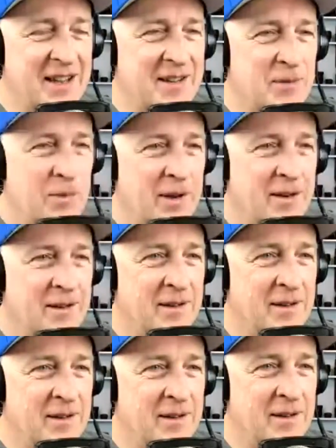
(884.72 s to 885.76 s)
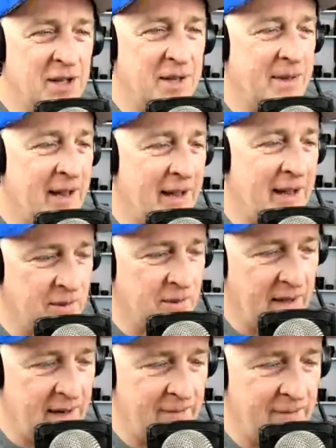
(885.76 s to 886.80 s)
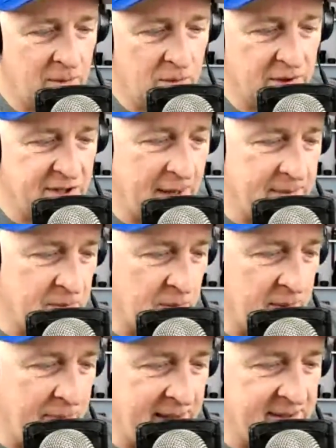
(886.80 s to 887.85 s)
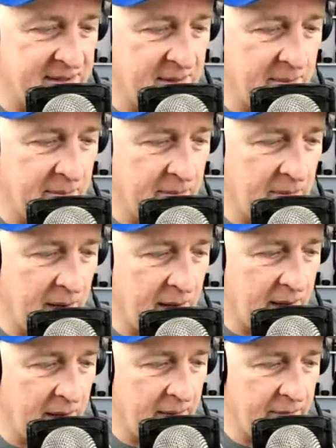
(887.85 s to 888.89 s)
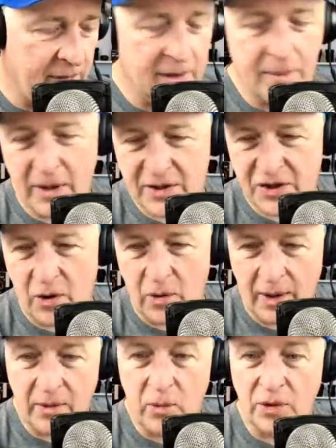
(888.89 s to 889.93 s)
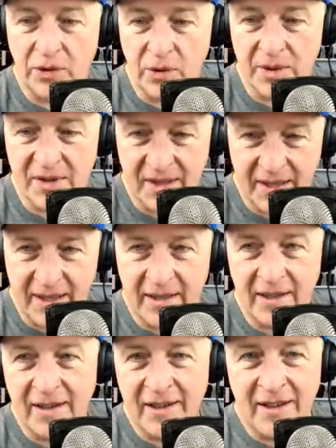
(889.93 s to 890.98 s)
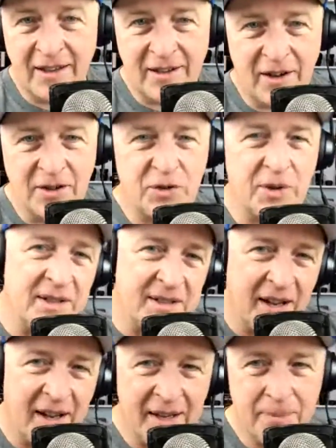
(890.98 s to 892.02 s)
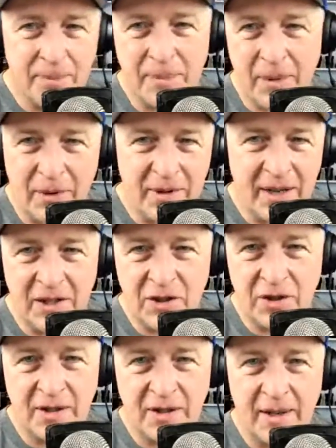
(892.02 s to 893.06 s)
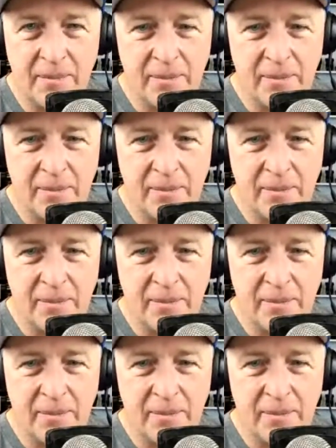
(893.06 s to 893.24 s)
when Jamie and I do a lot of our workshops, we base them very much so. Like, we'll do a city, country type or nature type